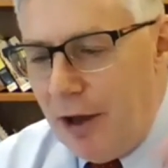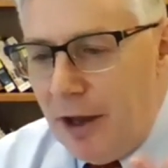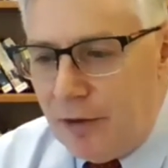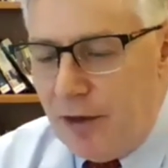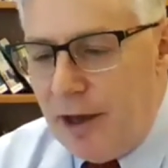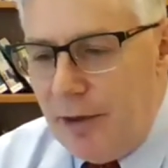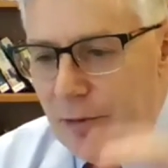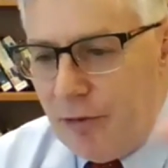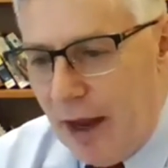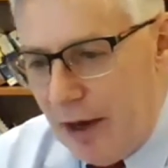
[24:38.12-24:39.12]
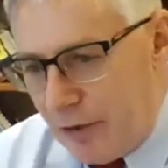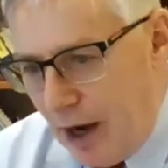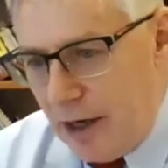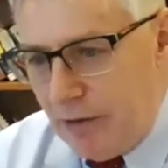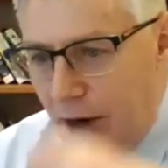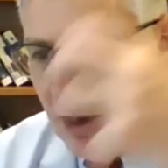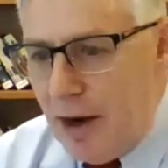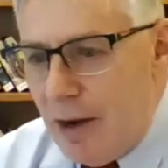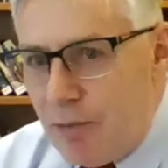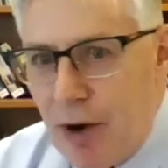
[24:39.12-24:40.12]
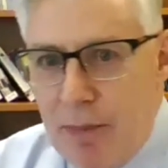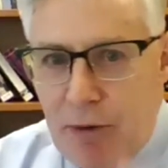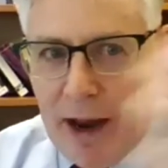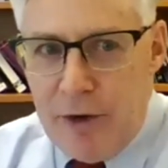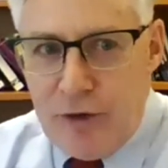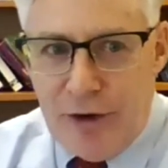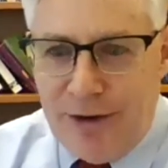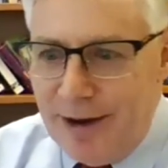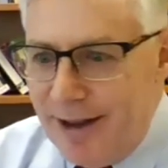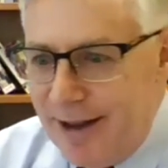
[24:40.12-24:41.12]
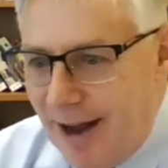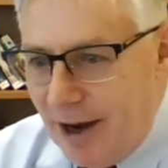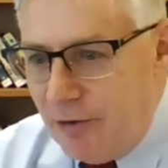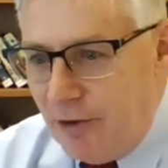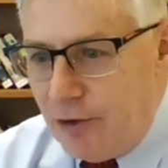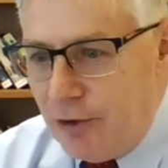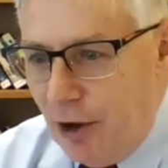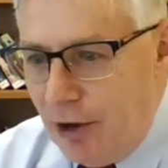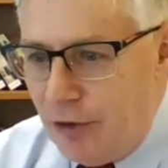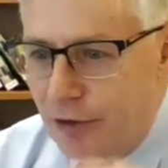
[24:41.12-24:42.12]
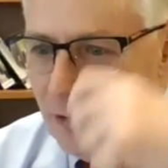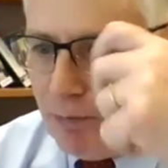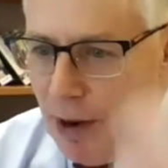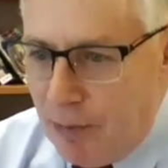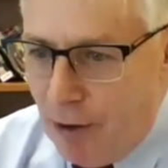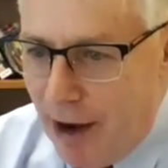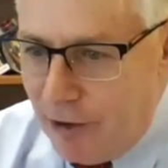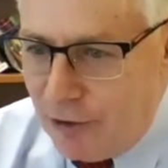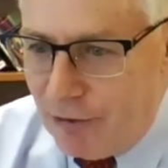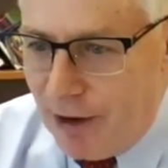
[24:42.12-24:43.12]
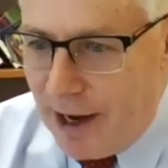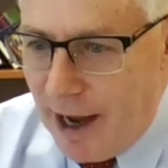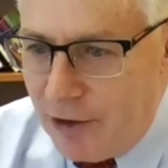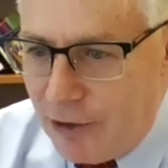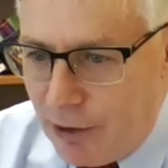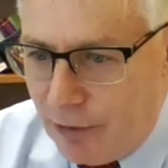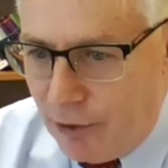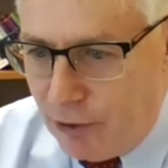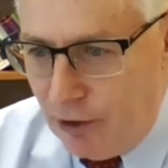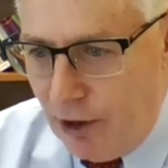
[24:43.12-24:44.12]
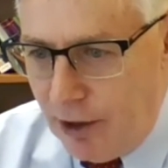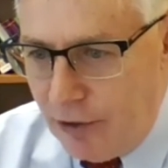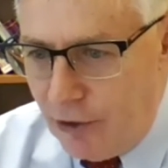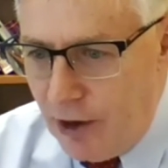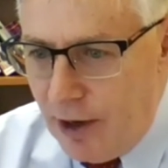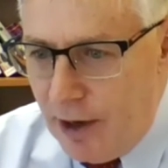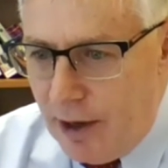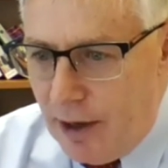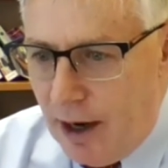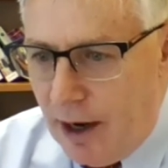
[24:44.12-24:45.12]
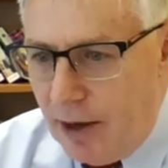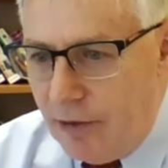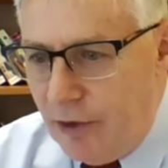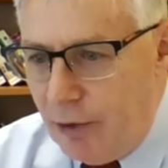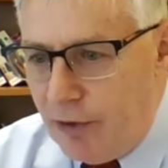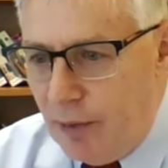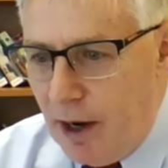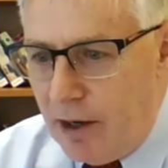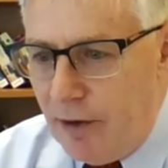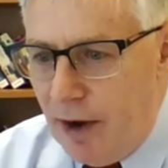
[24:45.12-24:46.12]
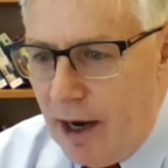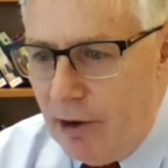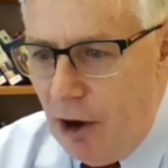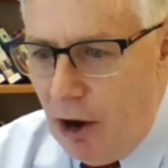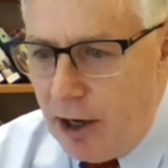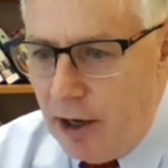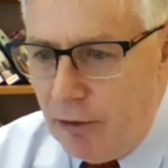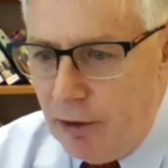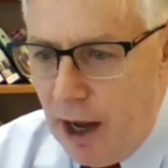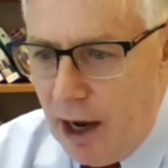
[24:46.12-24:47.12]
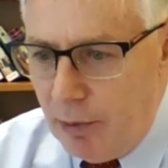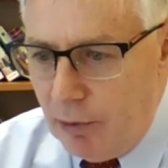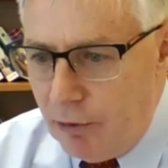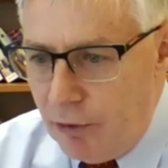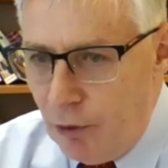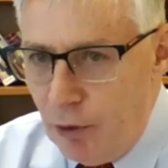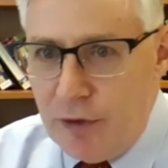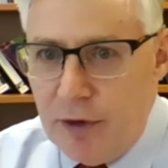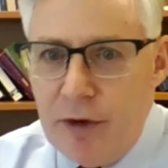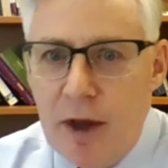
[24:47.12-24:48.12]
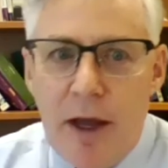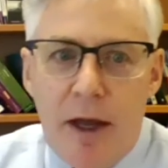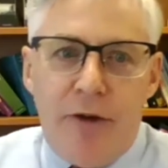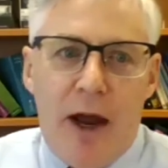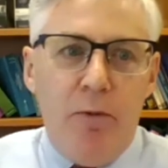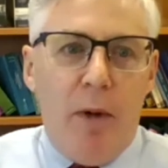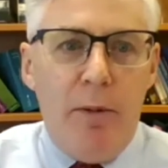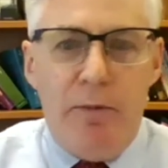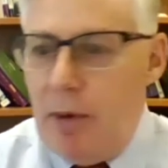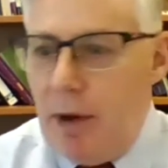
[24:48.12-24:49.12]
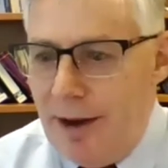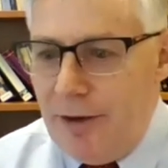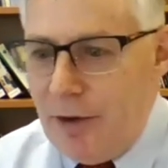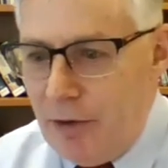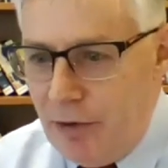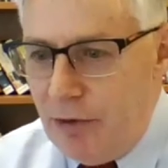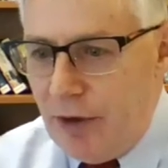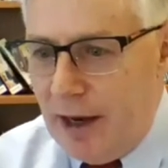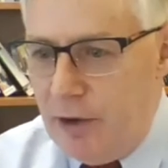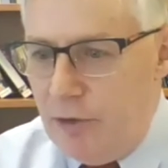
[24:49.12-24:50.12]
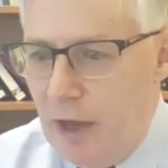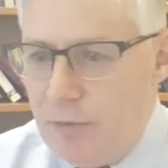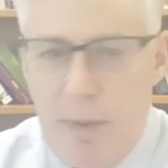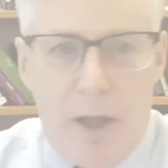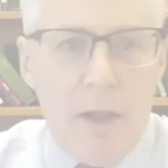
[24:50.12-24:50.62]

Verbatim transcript: So I think he's saying it's kind of a preparation, unofficial knowledge as a preparation for engaging with official knowledge. Uh, and so some kind of hierarchy of reliable resources um, and thank you, Jasper.